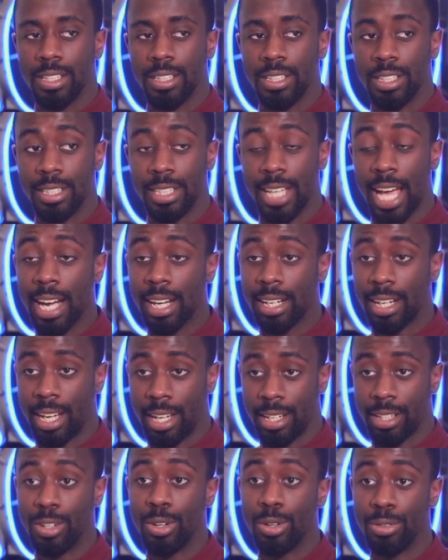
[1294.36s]
the
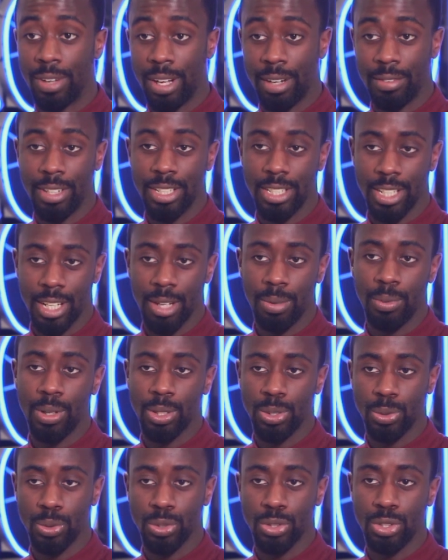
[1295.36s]
tagline of Elevation Networks
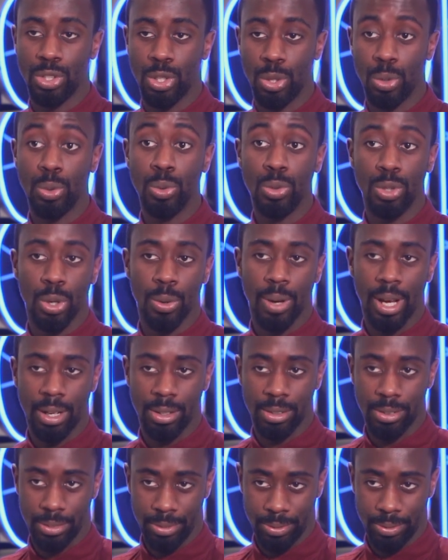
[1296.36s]
was know who, know how.